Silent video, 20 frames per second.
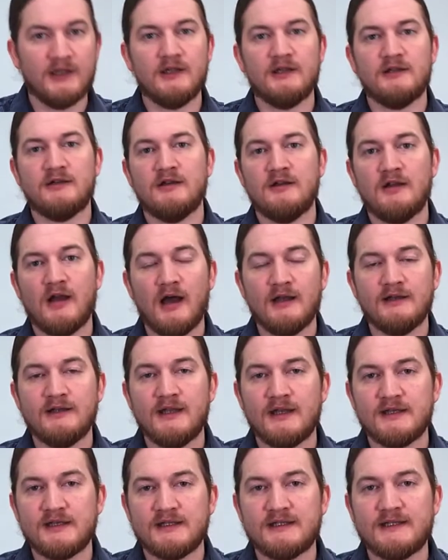not
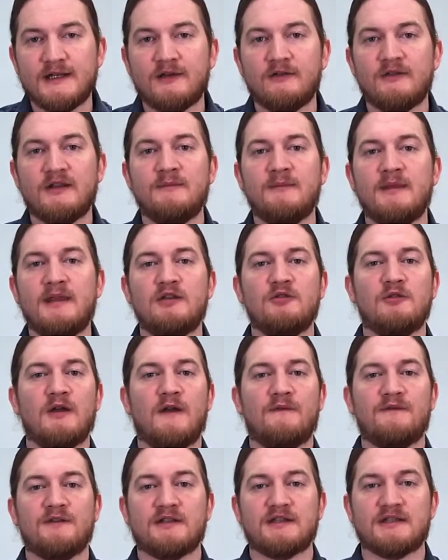necessarily mean you
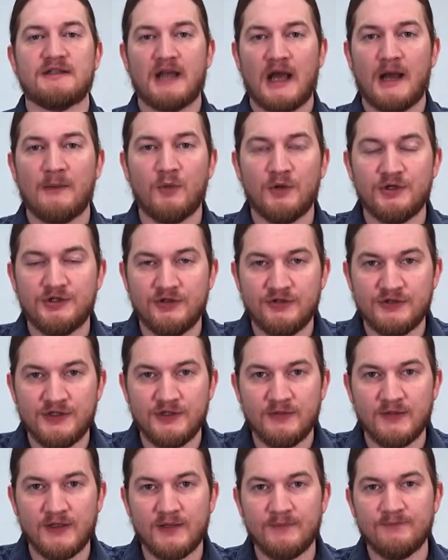have to stop what you're
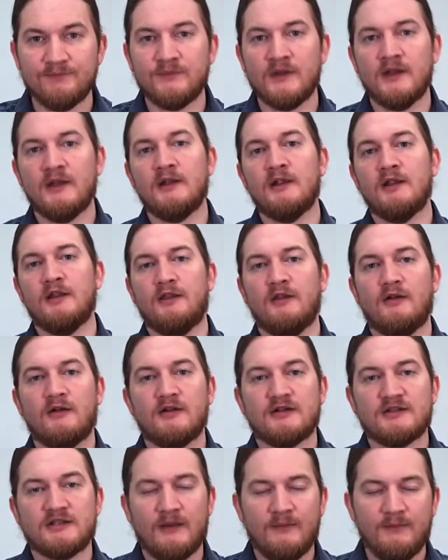doing. There are
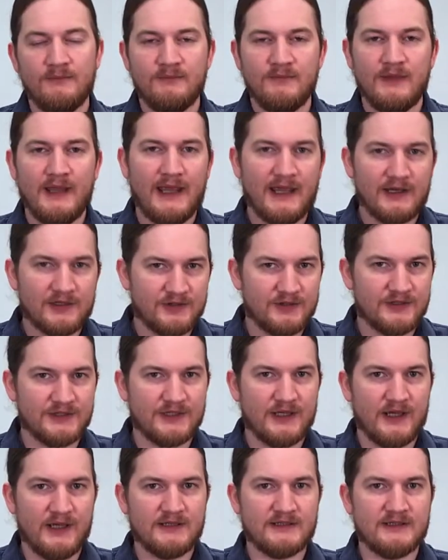some
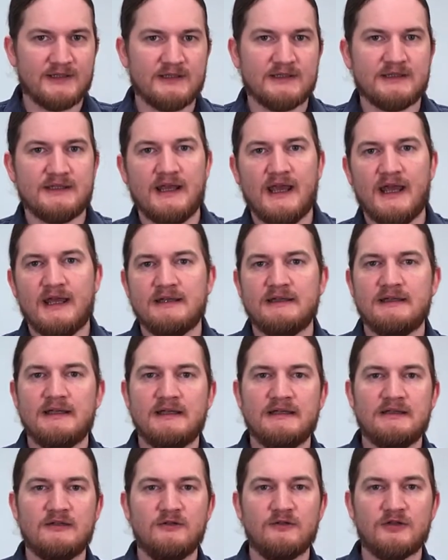exercises that
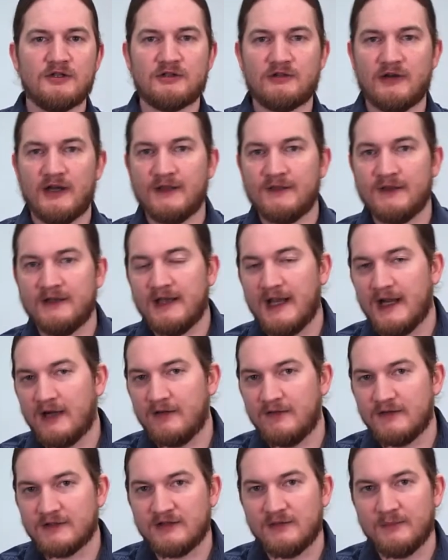need to strengthen
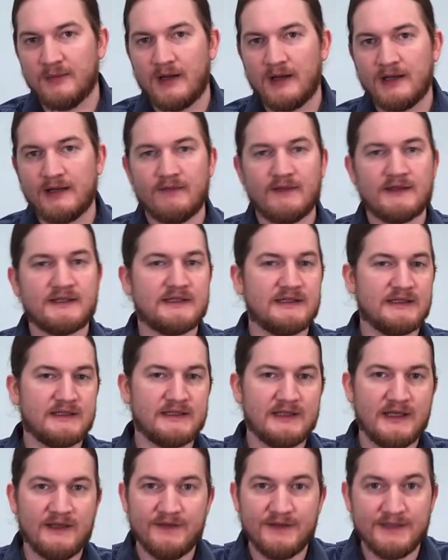areas of the body, let's just
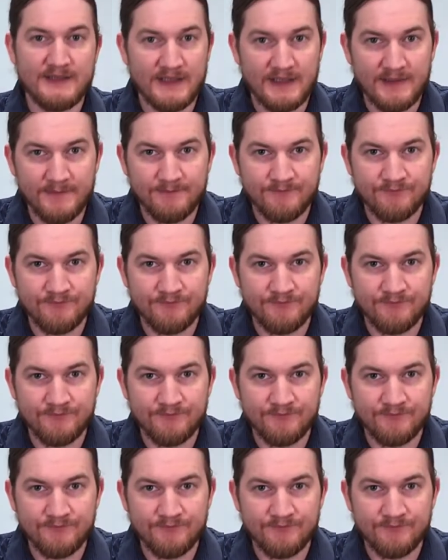say the knee,